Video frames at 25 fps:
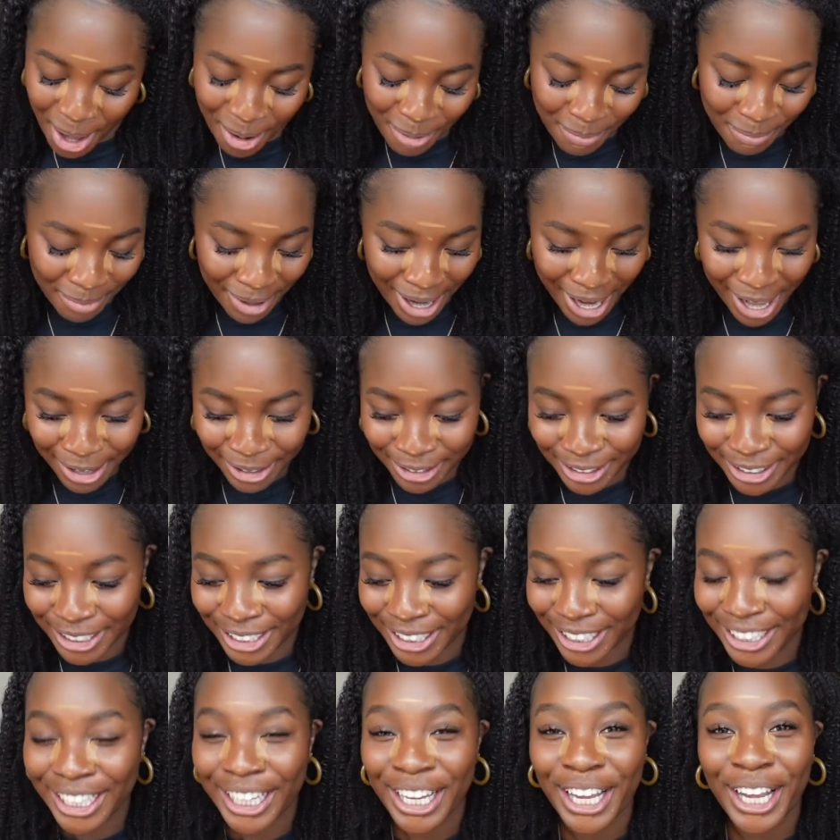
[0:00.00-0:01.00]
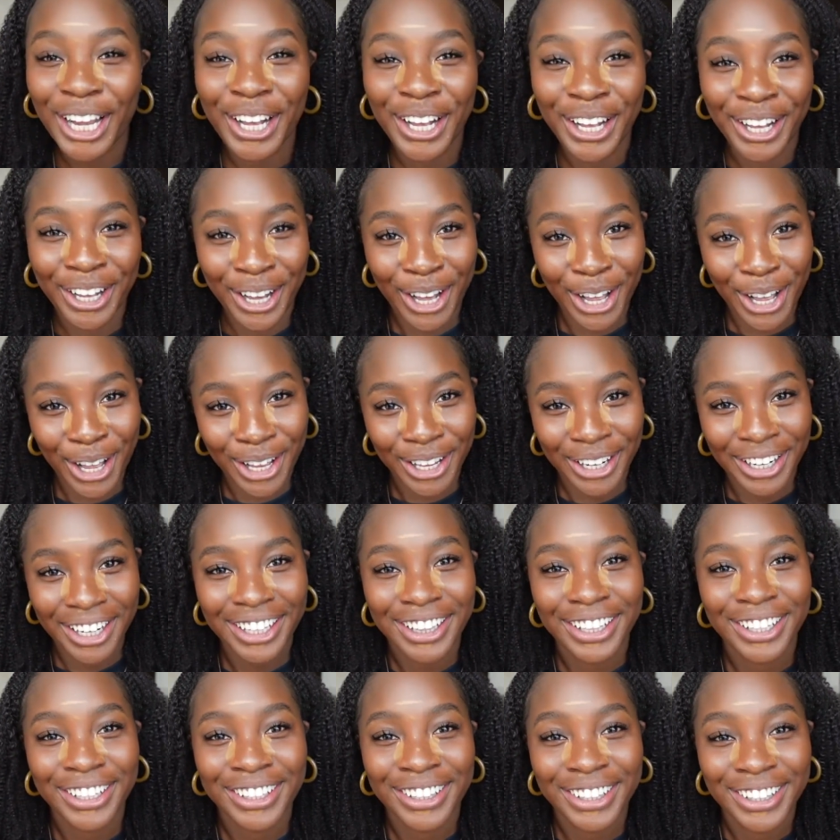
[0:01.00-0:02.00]
Brows looking good.
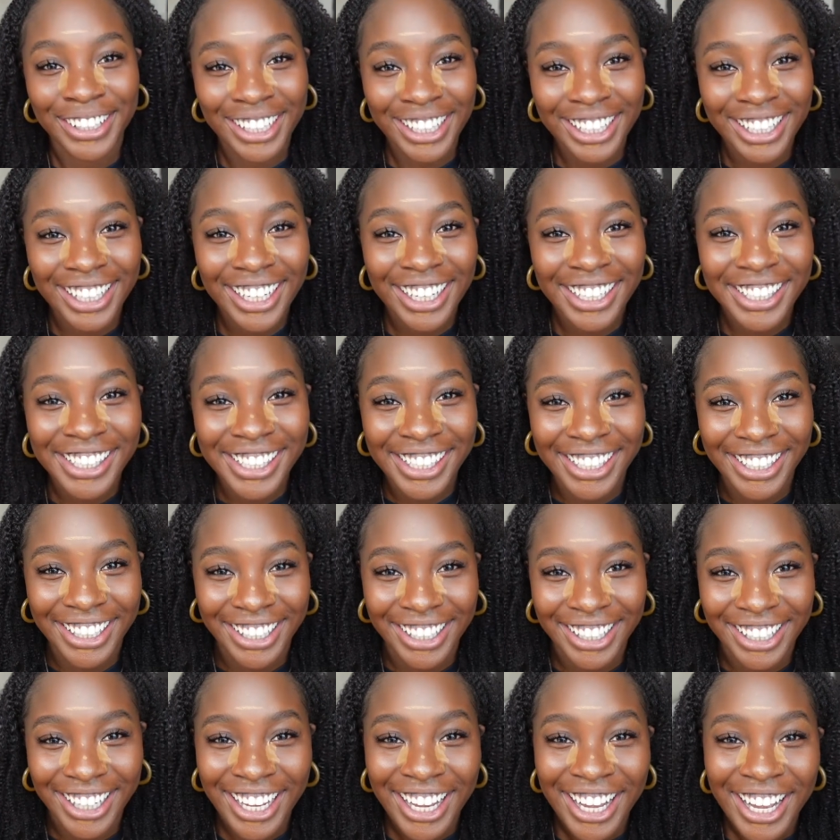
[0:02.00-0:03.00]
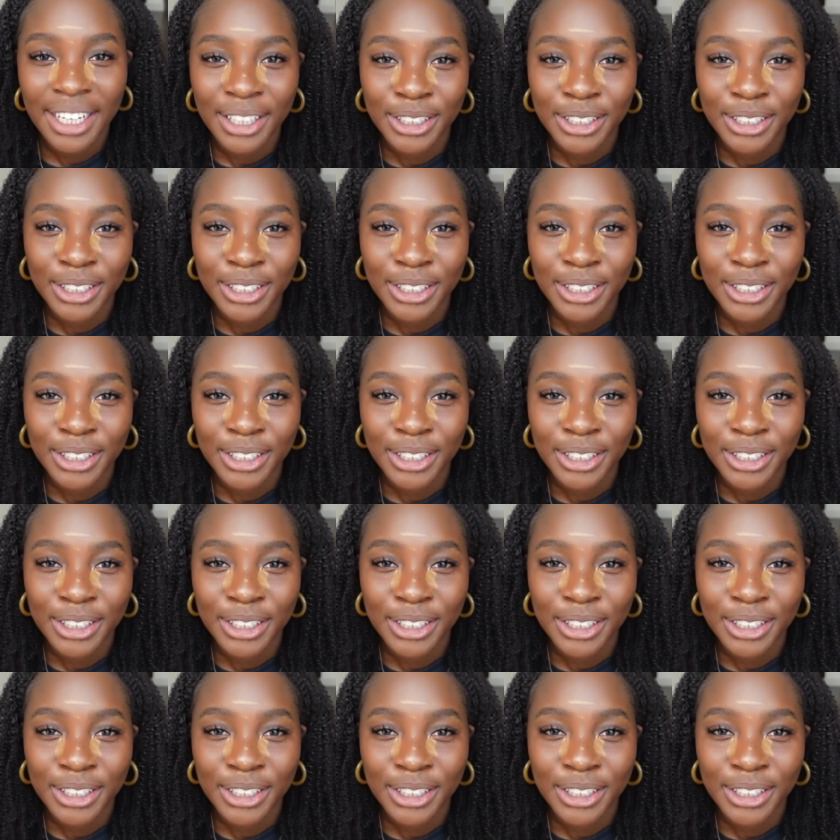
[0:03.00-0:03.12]
They're looking good.